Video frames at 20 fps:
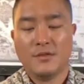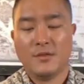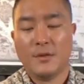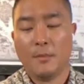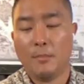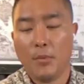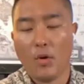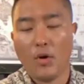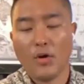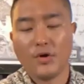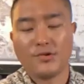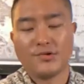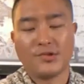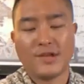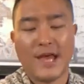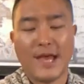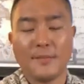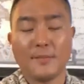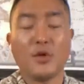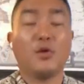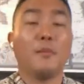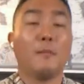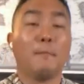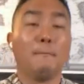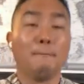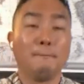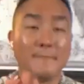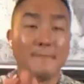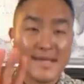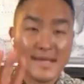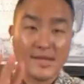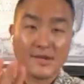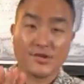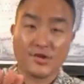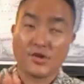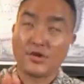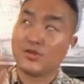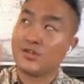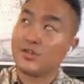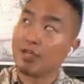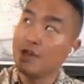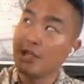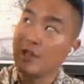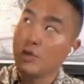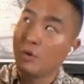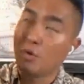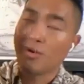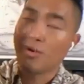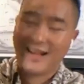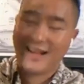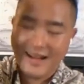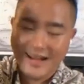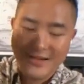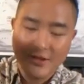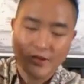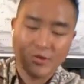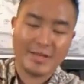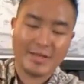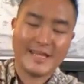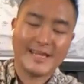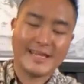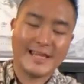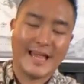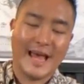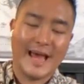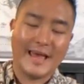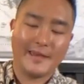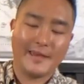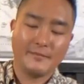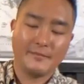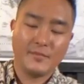The boy Samuel ministered to the Lord under Eli.